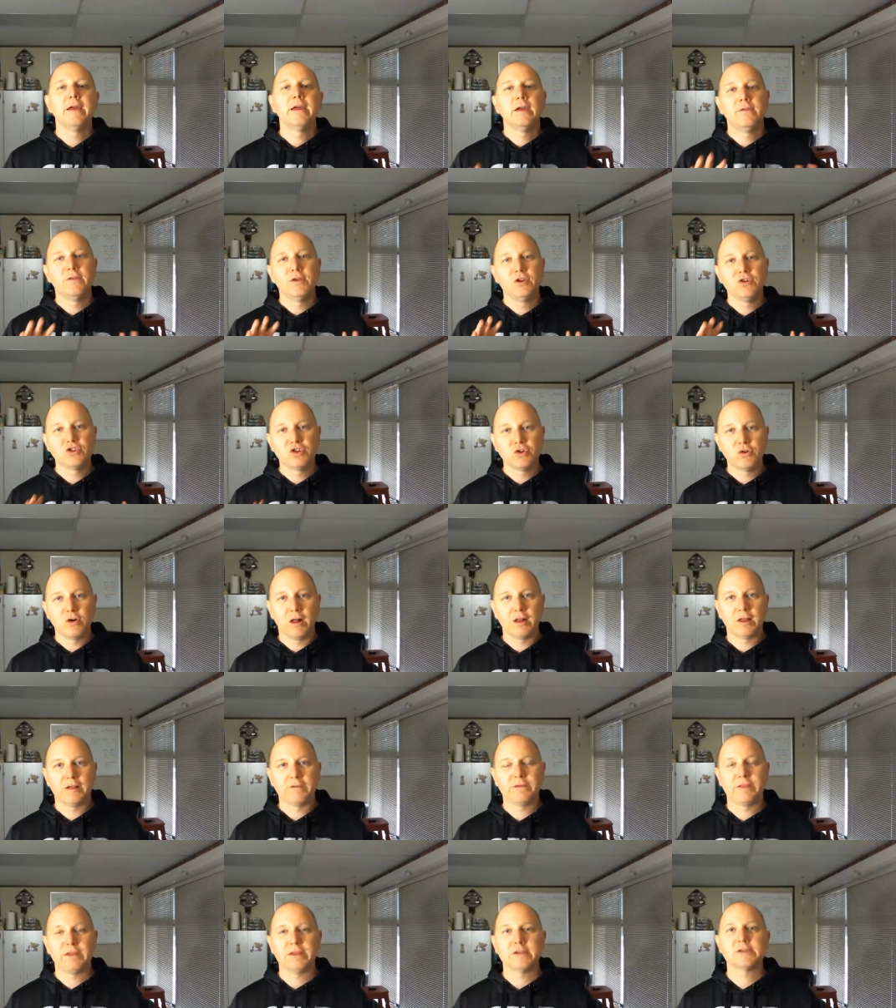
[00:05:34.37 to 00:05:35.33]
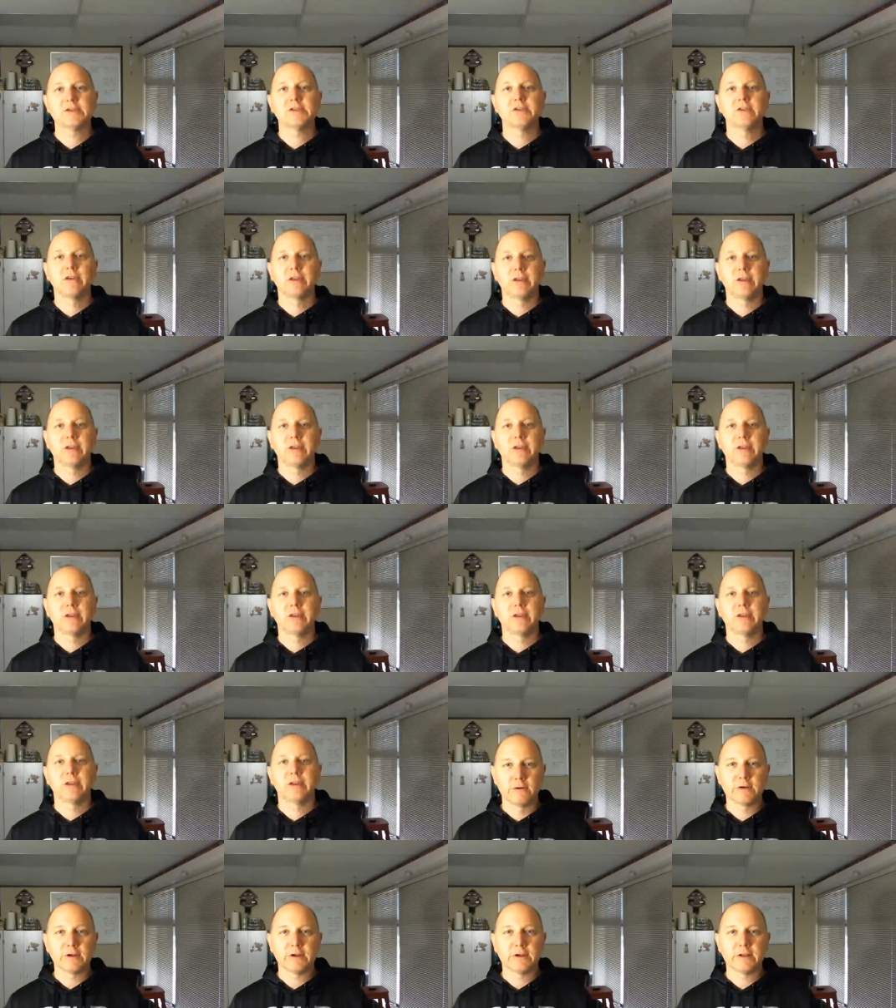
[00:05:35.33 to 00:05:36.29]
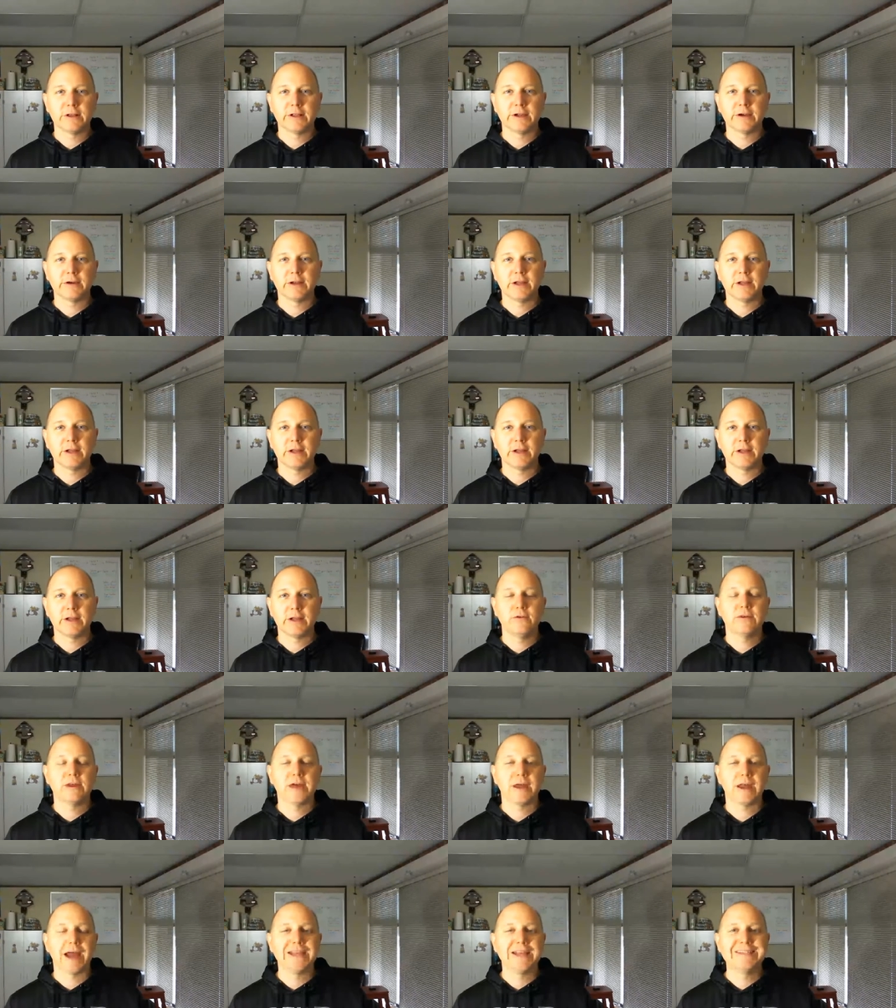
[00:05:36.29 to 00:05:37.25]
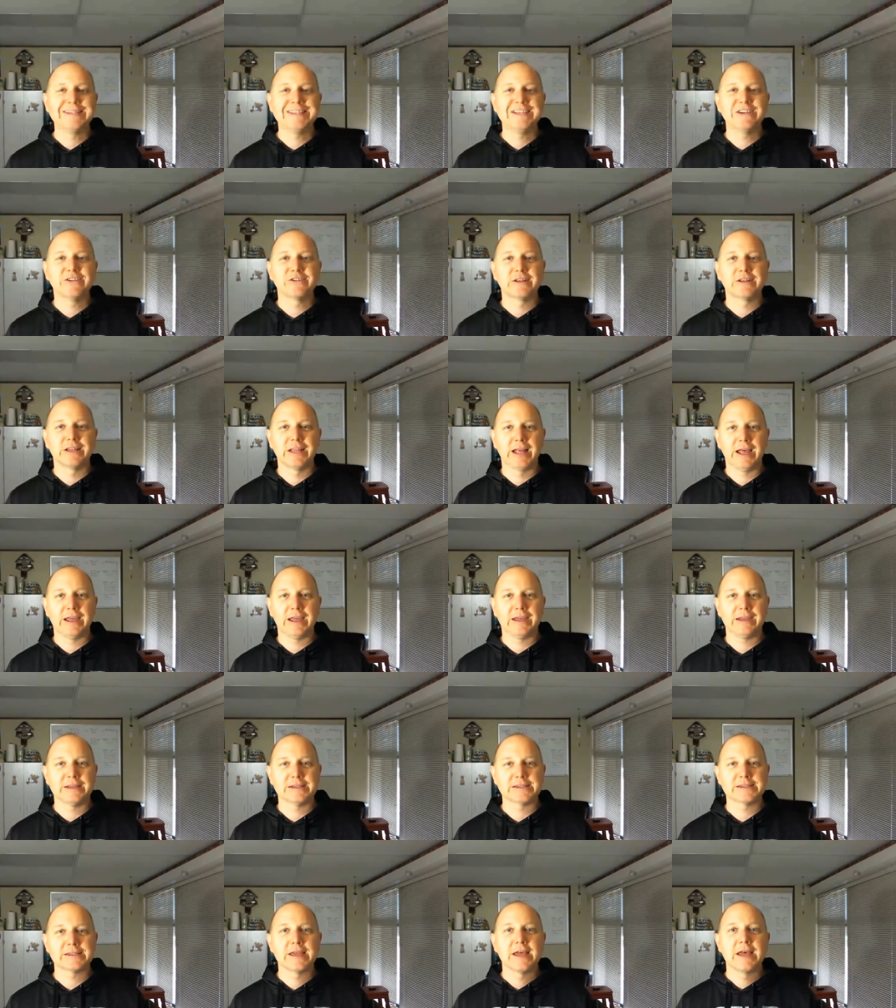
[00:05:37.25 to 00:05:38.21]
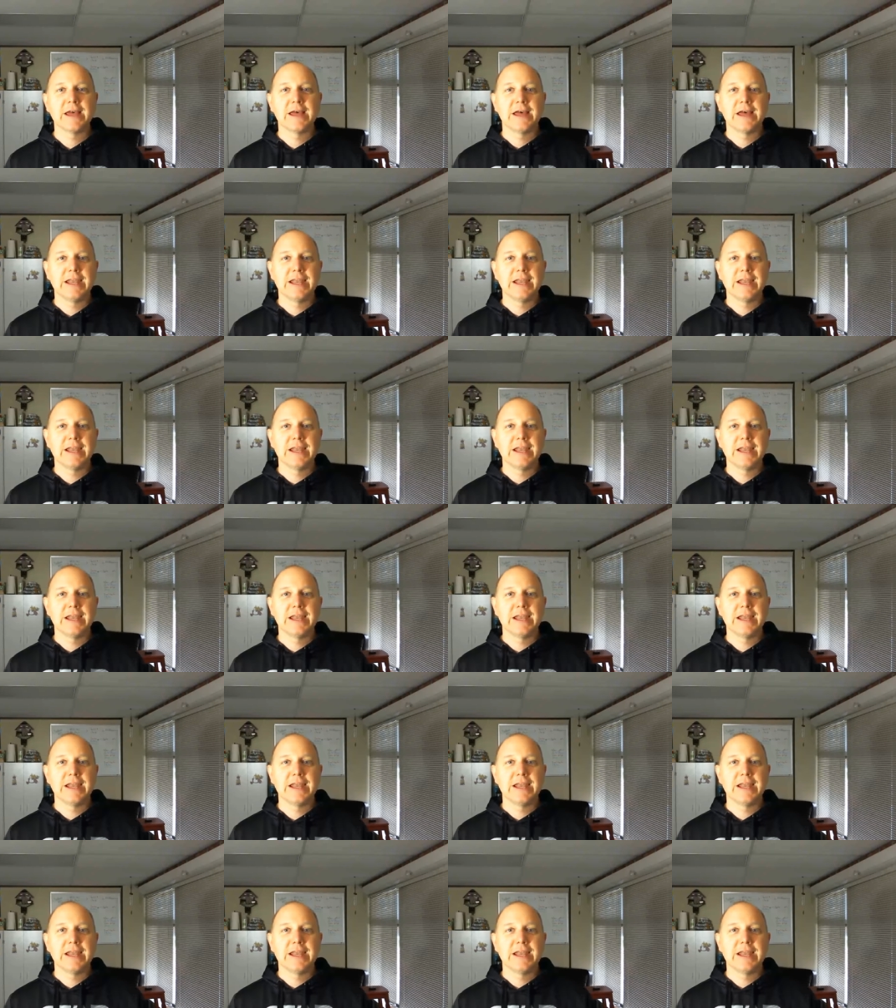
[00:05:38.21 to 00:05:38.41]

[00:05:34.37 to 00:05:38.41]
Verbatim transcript: If you do all of this, you're going to have real good clarity on who that ideal client is.